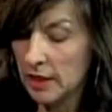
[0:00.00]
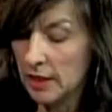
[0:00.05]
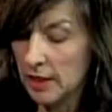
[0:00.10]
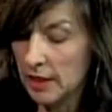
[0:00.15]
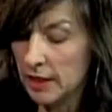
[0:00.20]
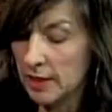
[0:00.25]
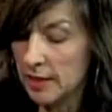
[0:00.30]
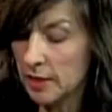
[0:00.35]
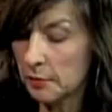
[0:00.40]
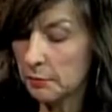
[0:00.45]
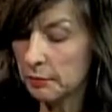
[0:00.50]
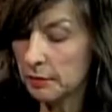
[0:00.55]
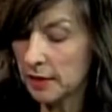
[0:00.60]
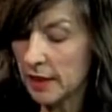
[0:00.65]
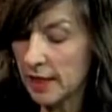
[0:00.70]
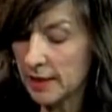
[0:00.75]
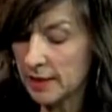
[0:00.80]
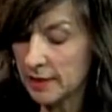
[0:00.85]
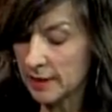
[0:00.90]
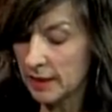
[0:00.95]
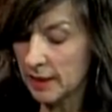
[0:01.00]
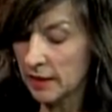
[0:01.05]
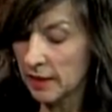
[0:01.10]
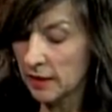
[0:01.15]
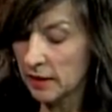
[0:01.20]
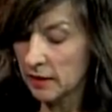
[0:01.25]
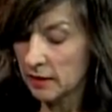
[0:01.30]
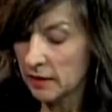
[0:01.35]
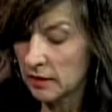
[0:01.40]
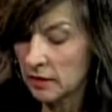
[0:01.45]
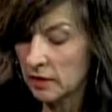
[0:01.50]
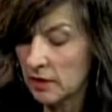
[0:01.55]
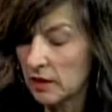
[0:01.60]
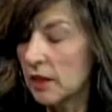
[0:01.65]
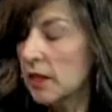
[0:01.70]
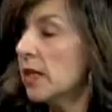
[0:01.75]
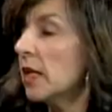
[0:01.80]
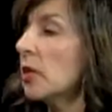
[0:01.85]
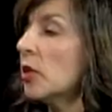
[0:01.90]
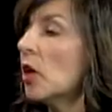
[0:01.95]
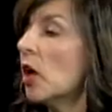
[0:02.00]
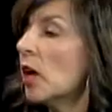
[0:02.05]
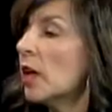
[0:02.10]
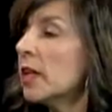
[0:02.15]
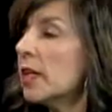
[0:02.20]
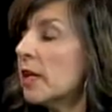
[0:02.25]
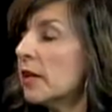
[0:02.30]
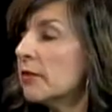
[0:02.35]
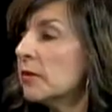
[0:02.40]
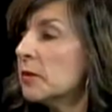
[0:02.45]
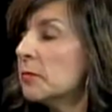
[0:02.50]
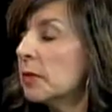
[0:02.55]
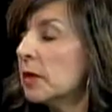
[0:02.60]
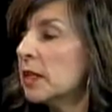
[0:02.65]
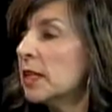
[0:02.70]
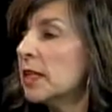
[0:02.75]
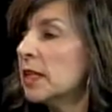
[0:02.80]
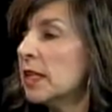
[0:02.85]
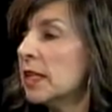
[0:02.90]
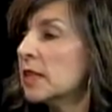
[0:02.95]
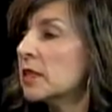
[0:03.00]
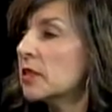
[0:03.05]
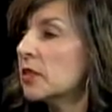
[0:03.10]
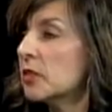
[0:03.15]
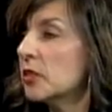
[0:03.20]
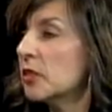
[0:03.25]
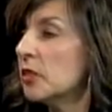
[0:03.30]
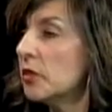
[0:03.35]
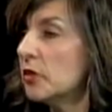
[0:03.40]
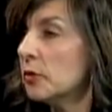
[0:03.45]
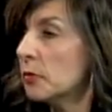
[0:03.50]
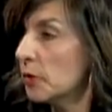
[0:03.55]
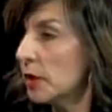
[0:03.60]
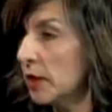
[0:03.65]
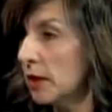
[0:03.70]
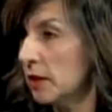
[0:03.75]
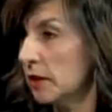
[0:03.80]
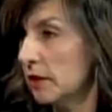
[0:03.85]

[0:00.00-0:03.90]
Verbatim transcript: is a blessing and not everybody gets to do it.